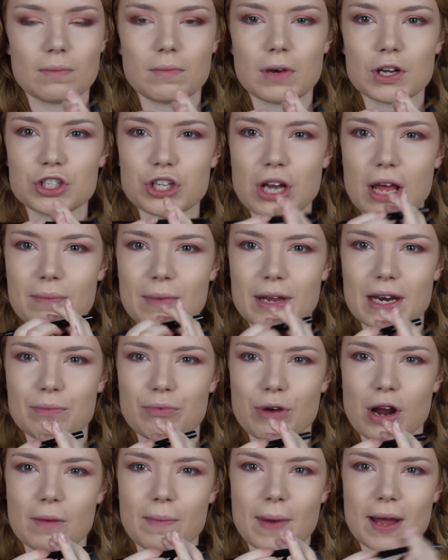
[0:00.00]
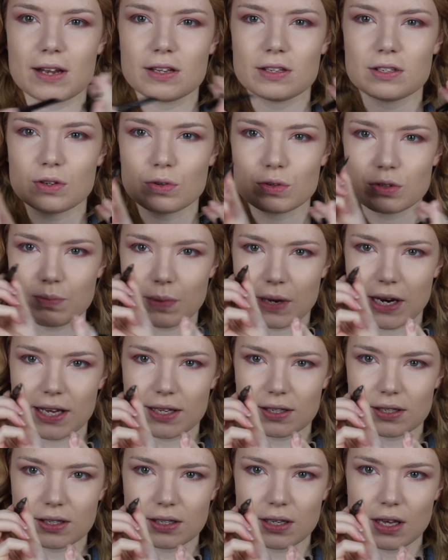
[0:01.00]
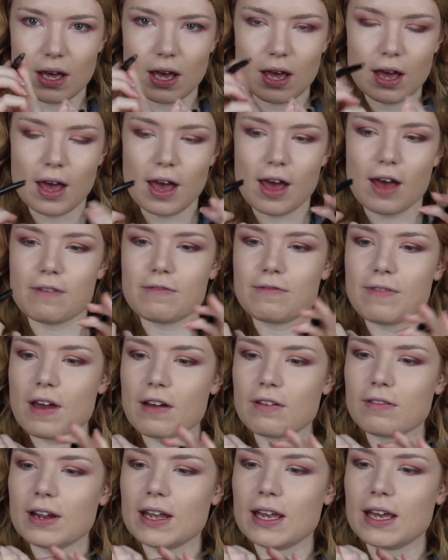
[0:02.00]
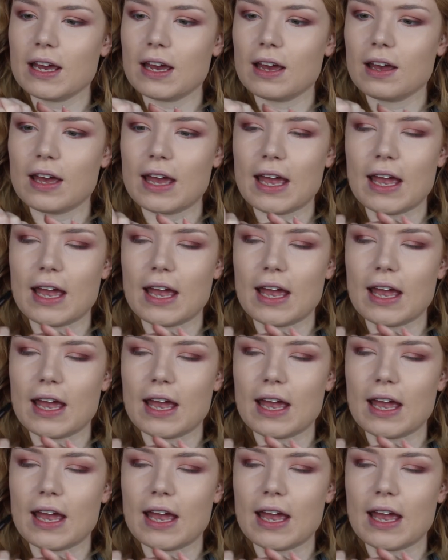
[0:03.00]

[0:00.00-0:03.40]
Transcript: Much like many brow pencils, but it's a very